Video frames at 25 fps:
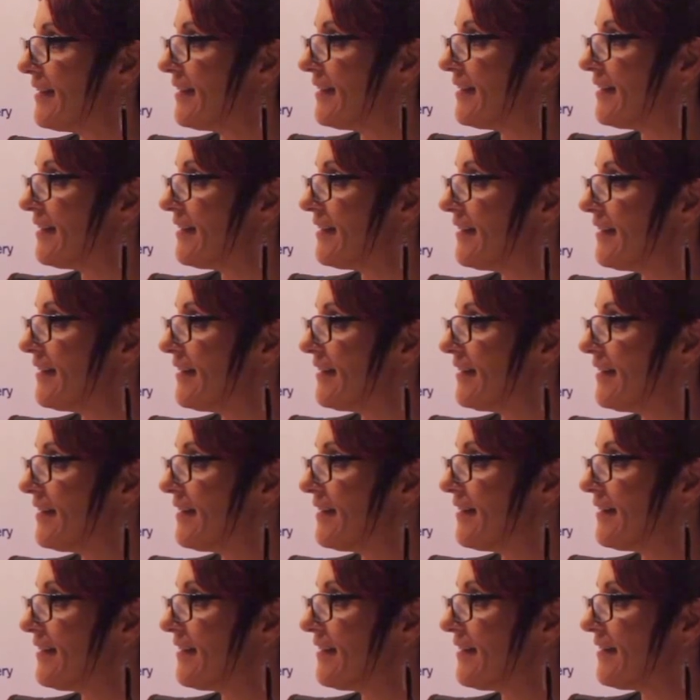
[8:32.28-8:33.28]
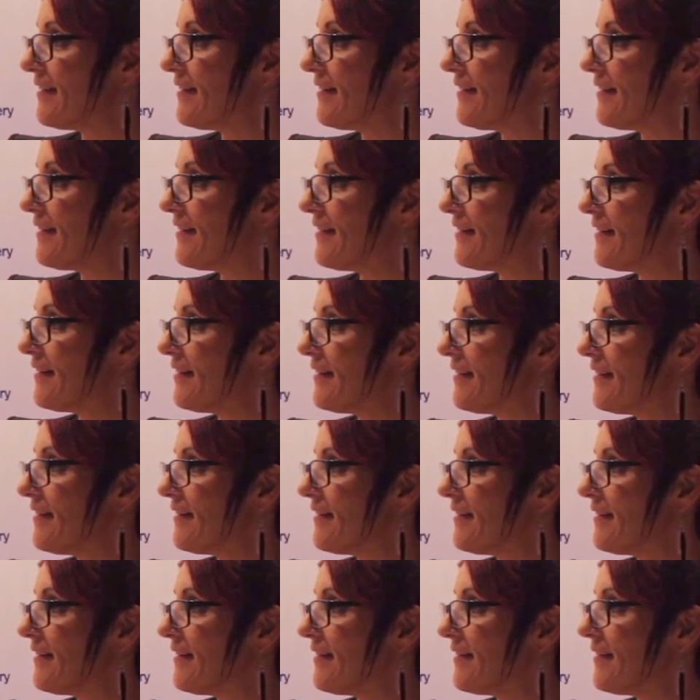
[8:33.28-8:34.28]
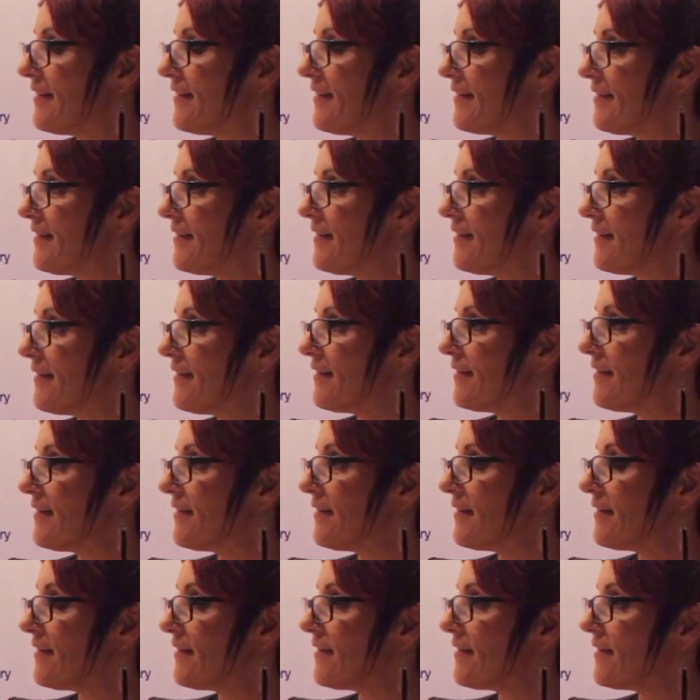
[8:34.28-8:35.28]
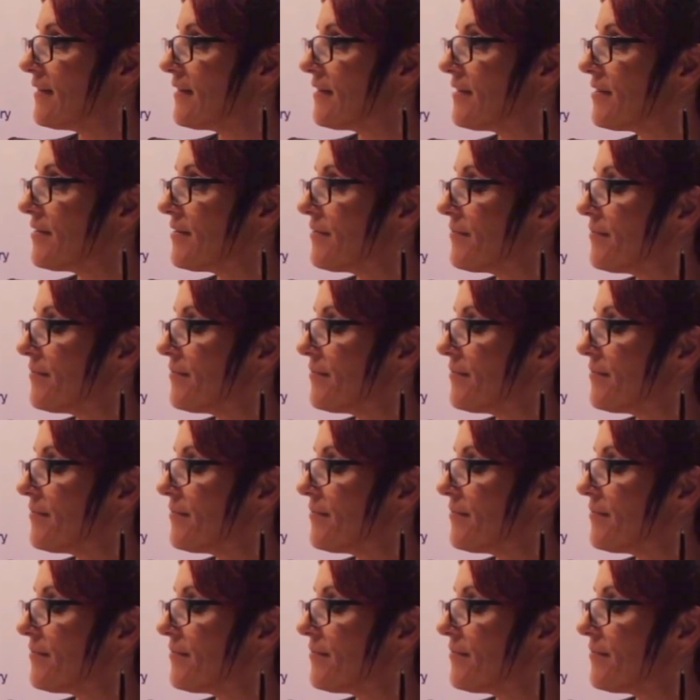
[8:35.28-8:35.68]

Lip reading: [no speech]